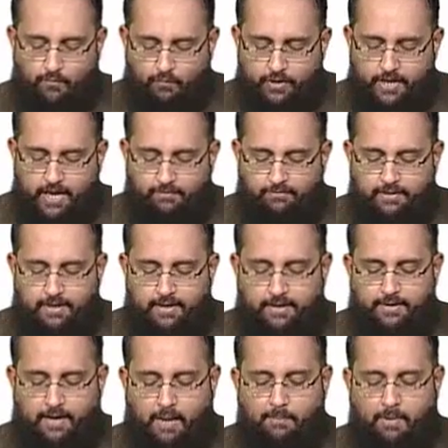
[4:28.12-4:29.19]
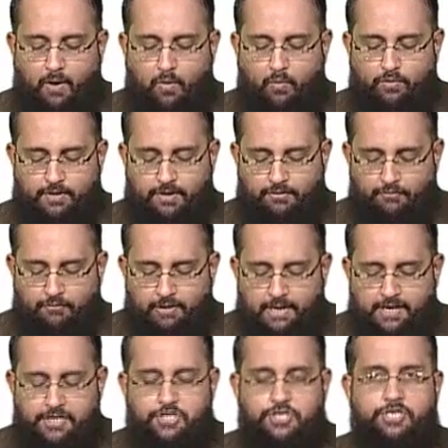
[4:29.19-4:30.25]
We have learned about
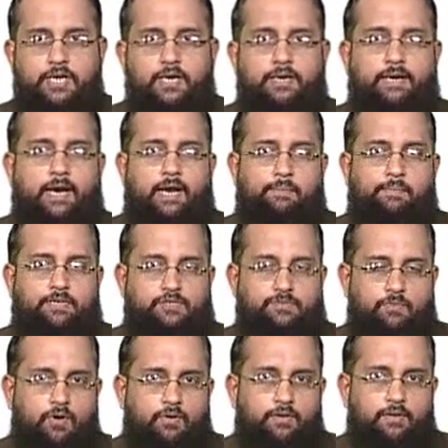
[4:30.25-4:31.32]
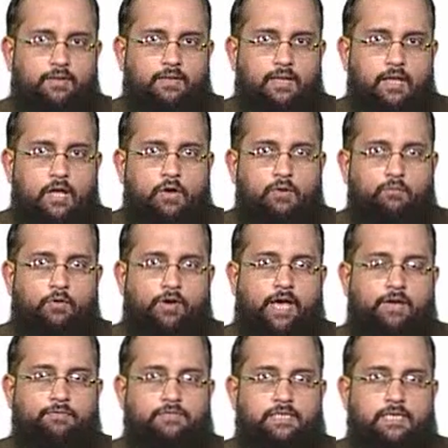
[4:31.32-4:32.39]
relational database model. We
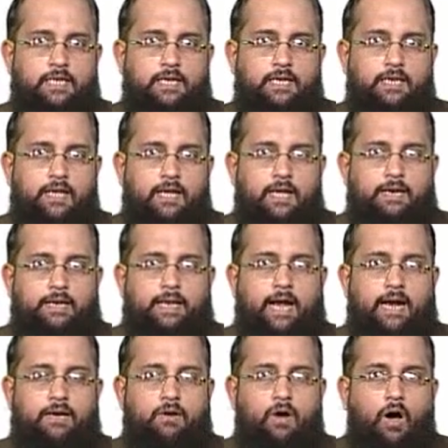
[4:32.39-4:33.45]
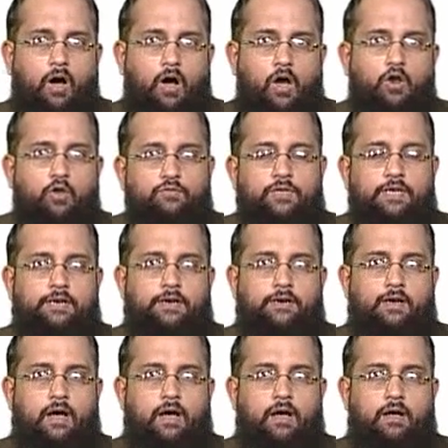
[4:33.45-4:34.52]
have seen that all of the
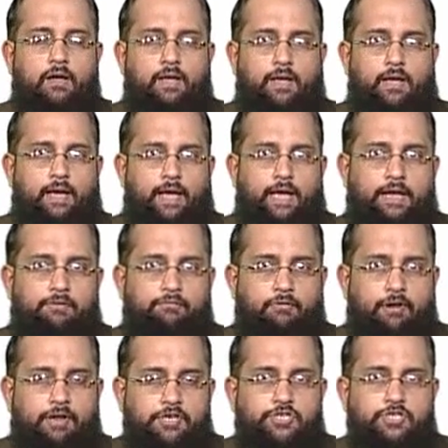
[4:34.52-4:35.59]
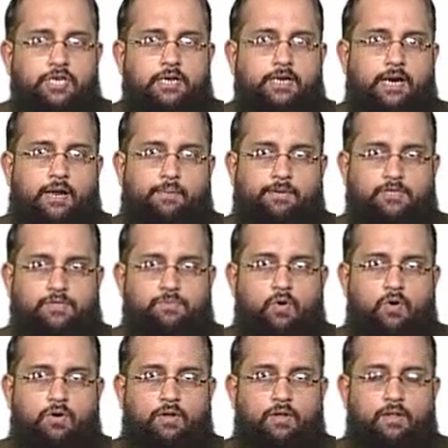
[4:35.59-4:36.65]
data in relational database
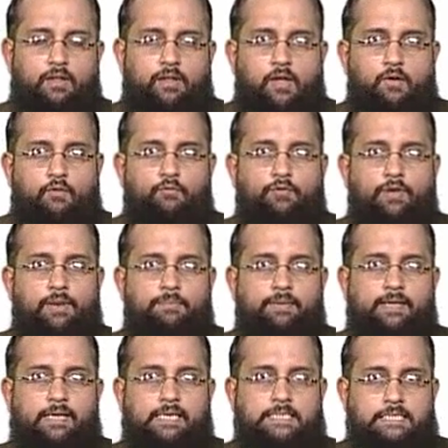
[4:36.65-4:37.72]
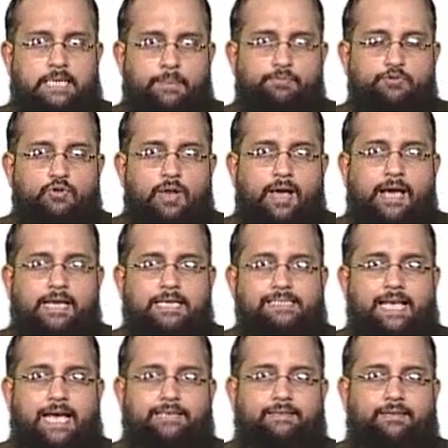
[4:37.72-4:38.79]
model will be conceptualized
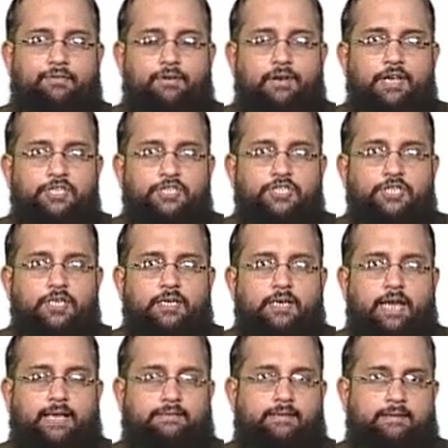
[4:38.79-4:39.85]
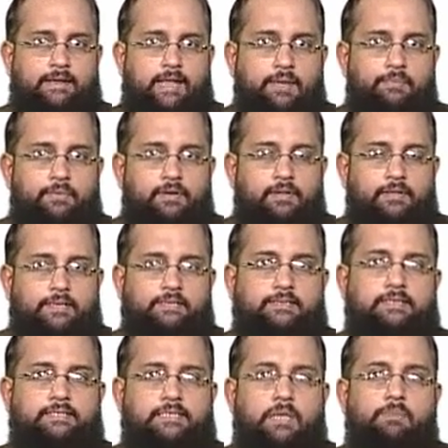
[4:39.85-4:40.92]
as a relation, as a table. This
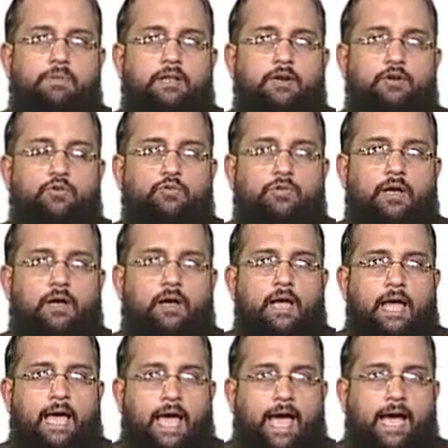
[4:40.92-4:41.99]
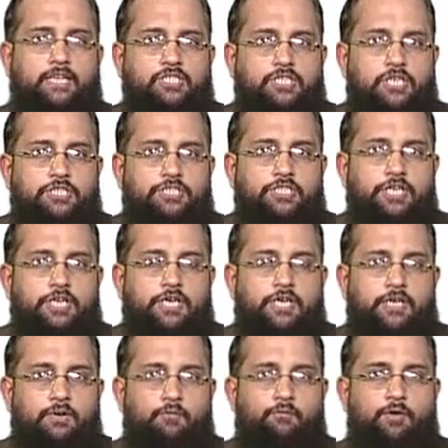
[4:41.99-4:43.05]
is similar to the Excel
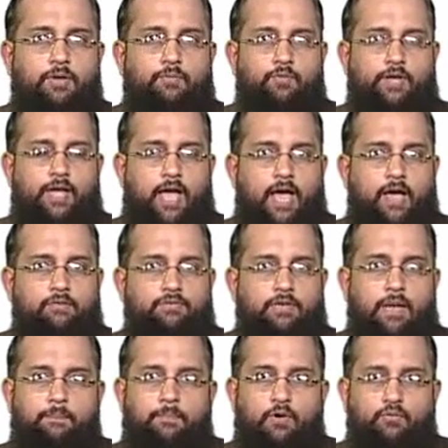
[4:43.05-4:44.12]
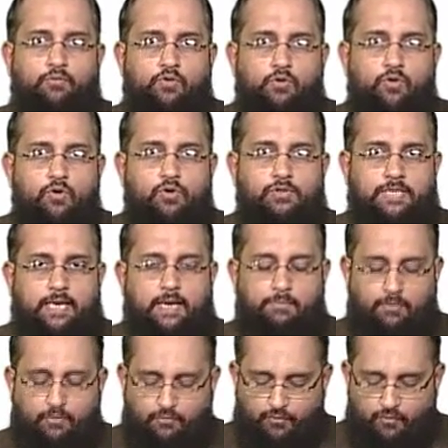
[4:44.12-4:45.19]
sheet where we have number of rows and
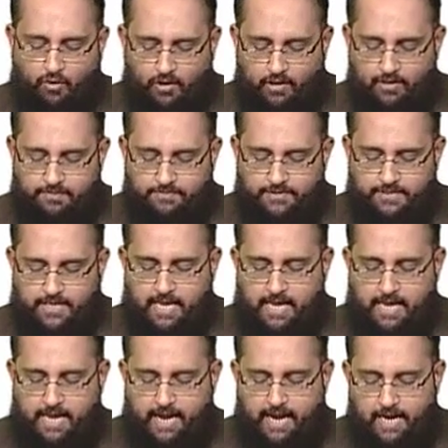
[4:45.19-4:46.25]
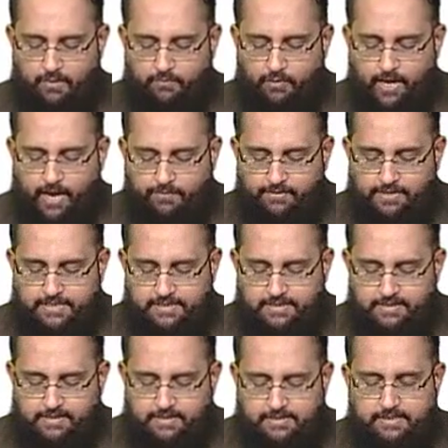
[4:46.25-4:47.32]
number of columns, and we have
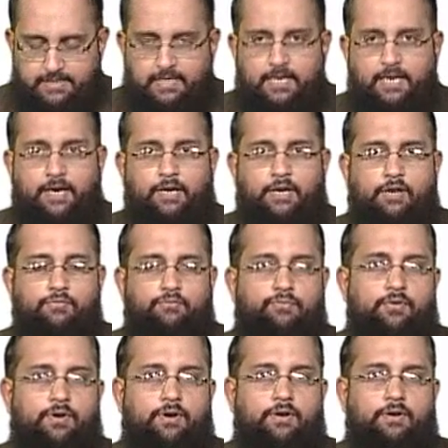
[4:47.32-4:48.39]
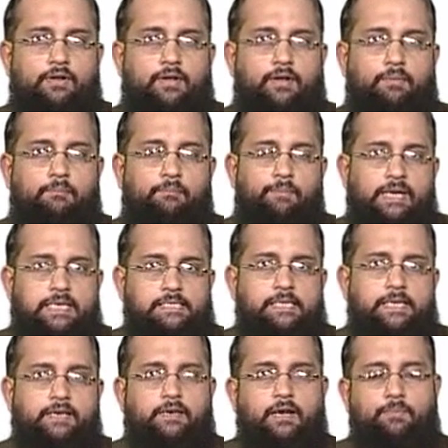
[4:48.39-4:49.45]
discussed different
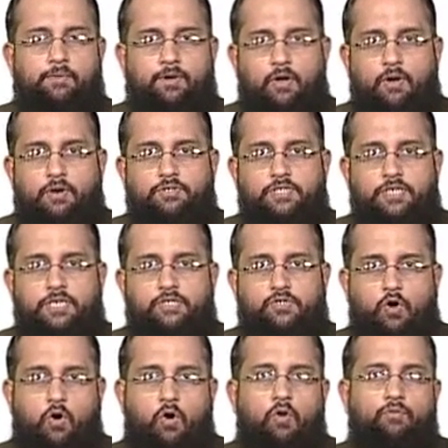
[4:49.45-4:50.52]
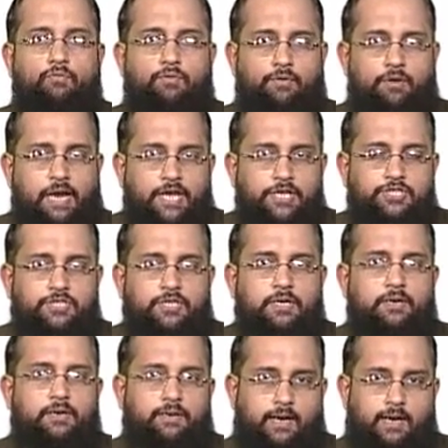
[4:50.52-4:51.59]
basic terminologies of
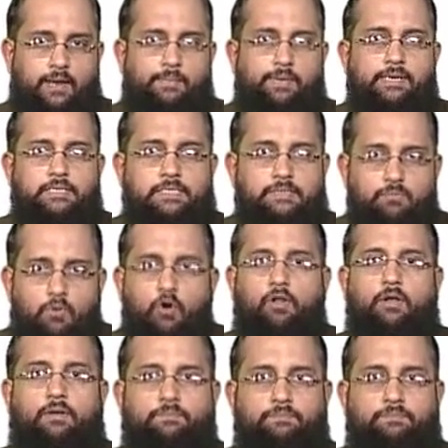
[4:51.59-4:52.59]
relational database model.